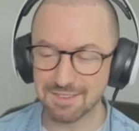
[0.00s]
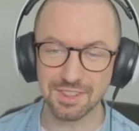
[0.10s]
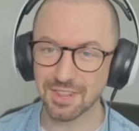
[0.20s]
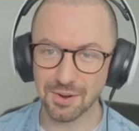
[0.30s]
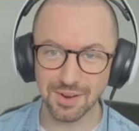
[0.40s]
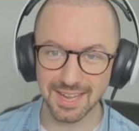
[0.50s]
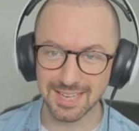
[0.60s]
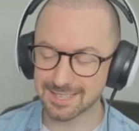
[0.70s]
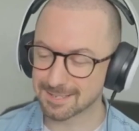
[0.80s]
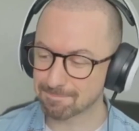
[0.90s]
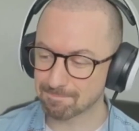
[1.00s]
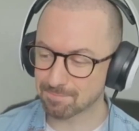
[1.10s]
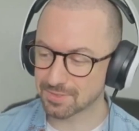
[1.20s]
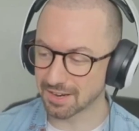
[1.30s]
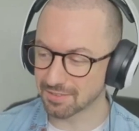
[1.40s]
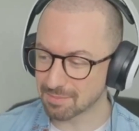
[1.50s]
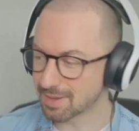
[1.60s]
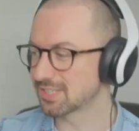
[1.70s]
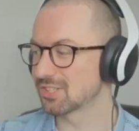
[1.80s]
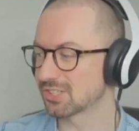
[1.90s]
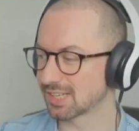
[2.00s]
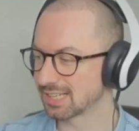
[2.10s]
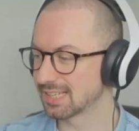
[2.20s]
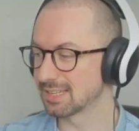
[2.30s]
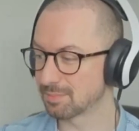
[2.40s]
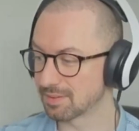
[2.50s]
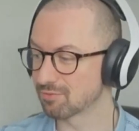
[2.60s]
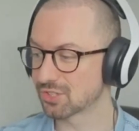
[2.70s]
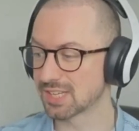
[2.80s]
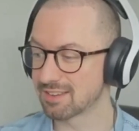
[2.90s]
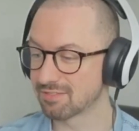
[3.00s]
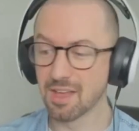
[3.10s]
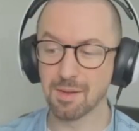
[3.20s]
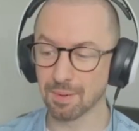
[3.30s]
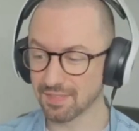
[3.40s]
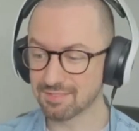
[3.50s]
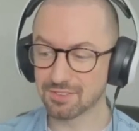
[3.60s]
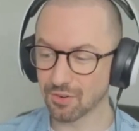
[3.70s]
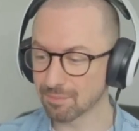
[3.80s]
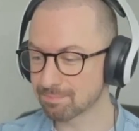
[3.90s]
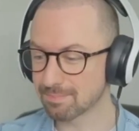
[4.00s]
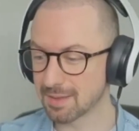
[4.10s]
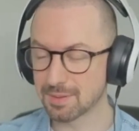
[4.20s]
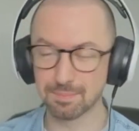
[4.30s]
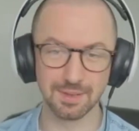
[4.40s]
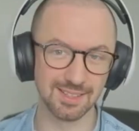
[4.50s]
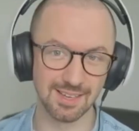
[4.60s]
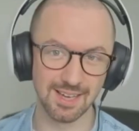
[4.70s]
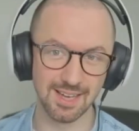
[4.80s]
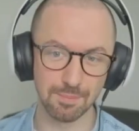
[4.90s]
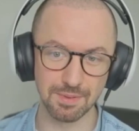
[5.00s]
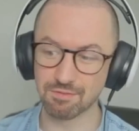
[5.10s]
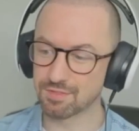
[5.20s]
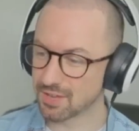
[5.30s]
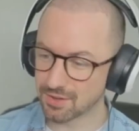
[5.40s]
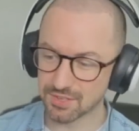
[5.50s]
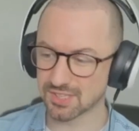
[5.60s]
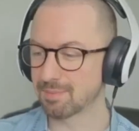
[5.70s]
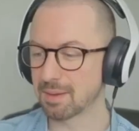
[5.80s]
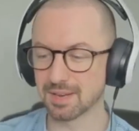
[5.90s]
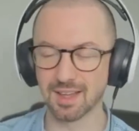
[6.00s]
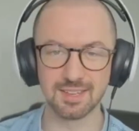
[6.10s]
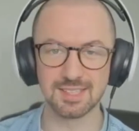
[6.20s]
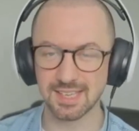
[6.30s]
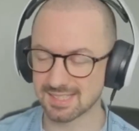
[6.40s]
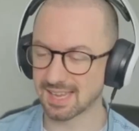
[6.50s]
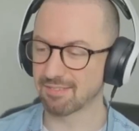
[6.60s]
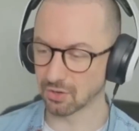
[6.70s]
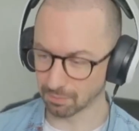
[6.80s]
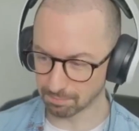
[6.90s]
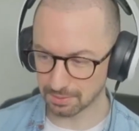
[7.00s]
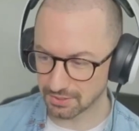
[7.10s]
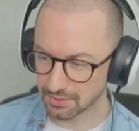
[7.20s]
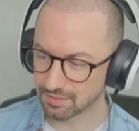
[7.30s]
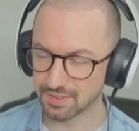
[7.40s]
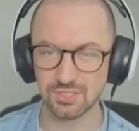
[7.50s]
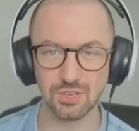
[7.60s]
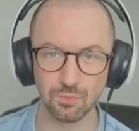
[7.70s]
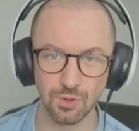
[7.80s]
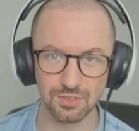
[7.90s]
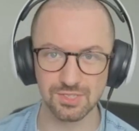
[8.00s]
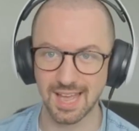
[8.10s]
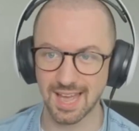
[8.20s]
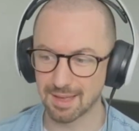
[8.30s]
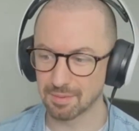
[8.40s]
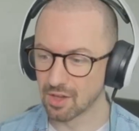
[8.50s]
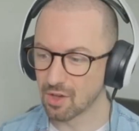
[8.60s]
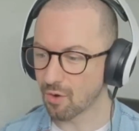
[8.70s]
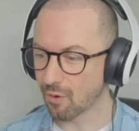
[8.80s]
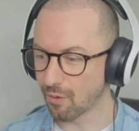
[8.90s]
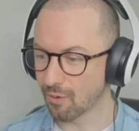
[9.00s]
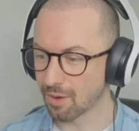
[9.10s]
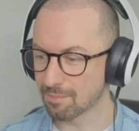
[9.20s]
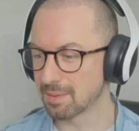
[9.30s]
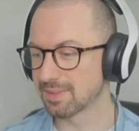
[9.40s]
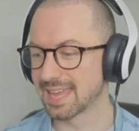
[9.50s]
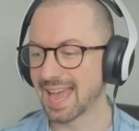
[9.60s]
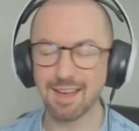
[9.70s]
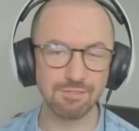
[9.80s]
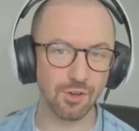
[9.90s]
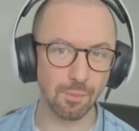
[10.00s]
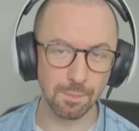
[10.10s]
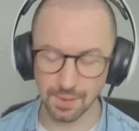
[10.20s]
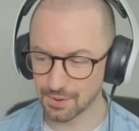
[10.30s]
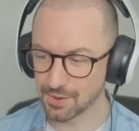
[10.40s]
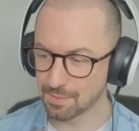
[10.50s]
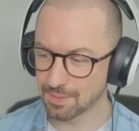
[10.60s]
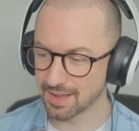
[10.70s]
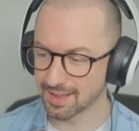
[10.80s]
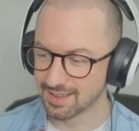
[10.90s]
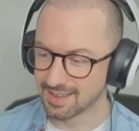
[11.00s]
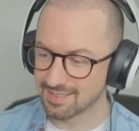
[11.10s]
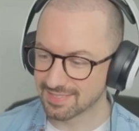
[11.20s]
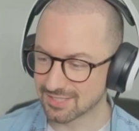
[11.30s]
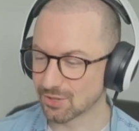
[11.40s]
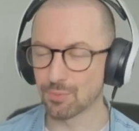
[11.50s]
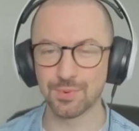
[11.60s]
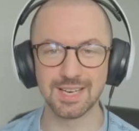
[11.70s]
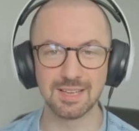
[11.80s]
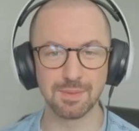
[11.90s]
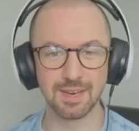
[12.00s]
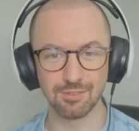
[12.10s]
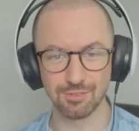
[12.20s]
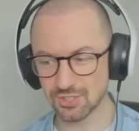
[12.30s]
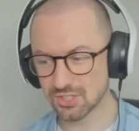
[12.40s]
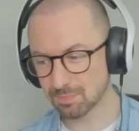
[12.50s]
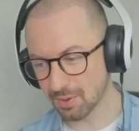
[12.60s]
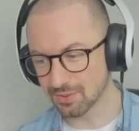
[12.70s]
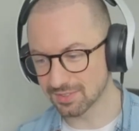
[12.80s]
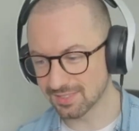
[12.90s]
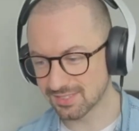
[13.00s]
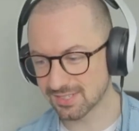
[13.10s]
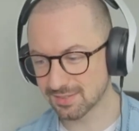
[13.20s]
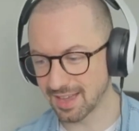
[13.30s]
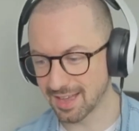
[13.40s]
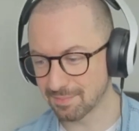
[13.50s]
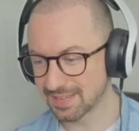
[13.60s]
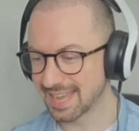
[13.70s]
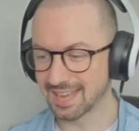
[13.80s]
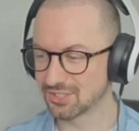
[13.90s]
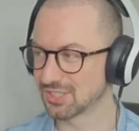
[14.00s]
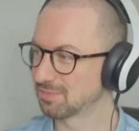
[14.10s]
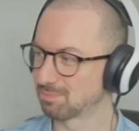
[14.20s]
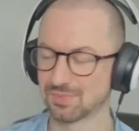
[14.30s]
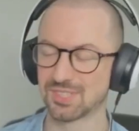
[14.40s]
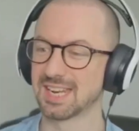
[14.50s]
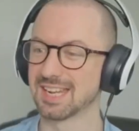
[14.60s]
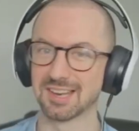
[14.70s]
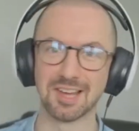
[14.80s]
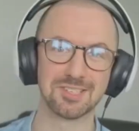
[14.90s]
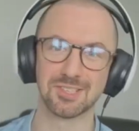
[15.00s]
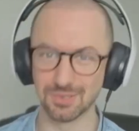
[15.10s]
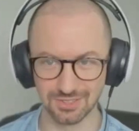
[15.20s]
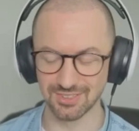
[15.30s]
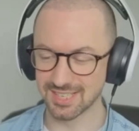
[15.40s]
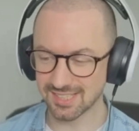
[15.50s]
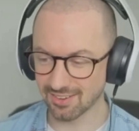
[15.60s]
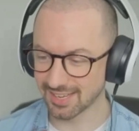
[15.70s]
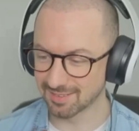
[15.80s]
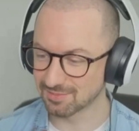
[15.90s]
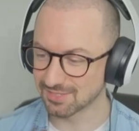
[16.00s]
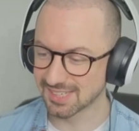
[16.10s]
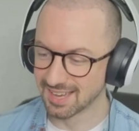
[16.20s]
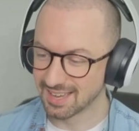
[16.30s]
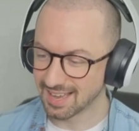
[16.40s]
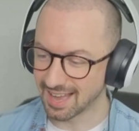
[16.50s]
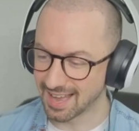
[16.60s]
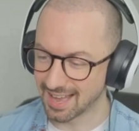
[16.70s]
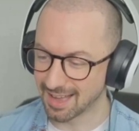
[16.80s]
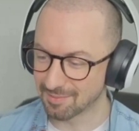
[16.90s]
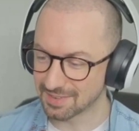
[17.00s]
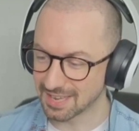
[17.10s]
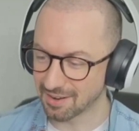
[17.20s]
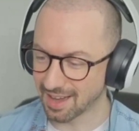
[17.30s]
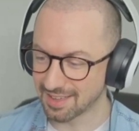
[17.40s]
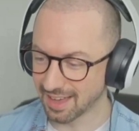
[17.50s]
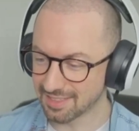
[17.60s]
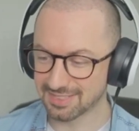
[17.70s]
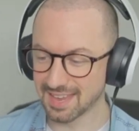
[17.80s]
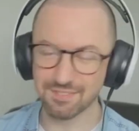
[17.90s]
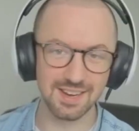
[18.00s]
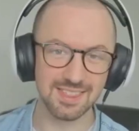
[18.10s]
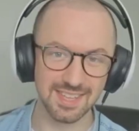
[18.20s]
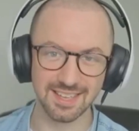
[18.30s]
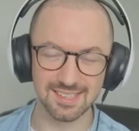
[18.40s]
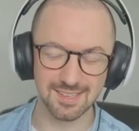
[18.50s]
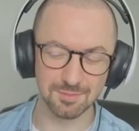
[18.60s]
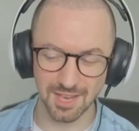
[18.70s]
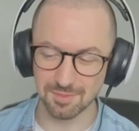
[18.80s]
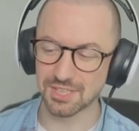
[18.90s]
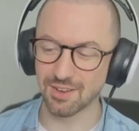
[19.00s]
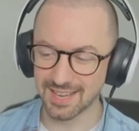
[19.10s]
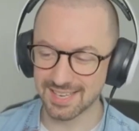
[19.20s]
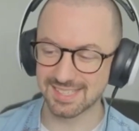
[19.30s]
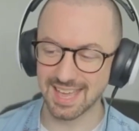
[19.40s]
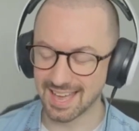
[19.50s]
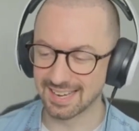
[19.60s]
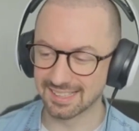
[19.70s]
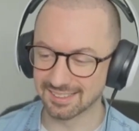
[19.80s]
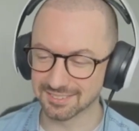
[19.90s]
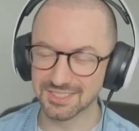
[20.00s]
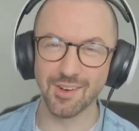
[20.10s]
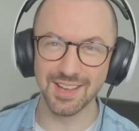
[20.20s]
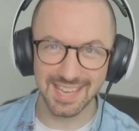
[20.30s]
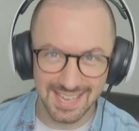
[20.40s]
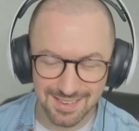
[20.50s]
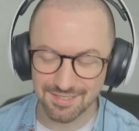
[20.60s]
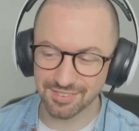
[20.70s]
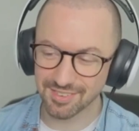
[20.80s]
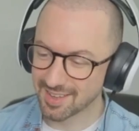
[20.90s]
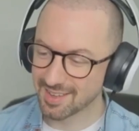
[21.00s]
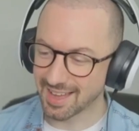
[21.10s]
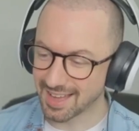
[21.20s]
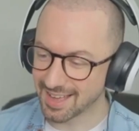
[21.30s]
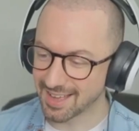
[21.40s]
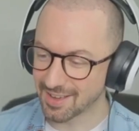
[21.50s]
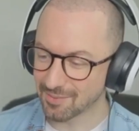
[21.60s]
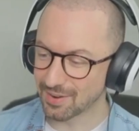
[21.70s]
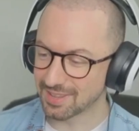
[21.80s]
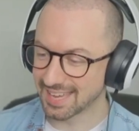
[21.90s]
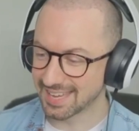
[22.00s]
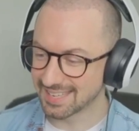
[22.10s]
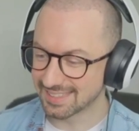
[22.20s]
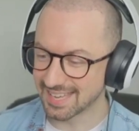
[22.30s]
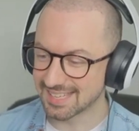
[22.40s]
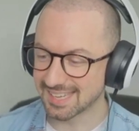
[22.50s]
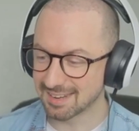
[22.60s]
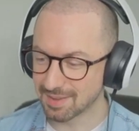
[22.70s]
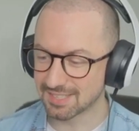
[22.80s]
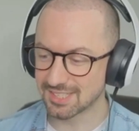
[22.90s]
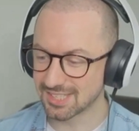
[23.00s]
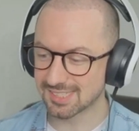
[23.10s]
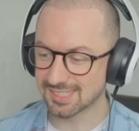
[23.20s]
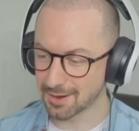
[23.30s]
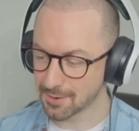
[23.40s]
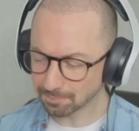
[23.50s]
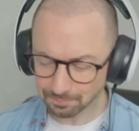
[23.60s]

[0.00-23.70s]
even though like you know the messages have clearly been received but they've not maybe been uh, been viewed so maybe like the ticks haven't gone blue if it's on whatsapp or maybe they have gone blue but there's not really been a response uh, but yet she's seen it like two three times um, you know I, I definitely think that sometimes guys get a little naive uh, when they they send messages so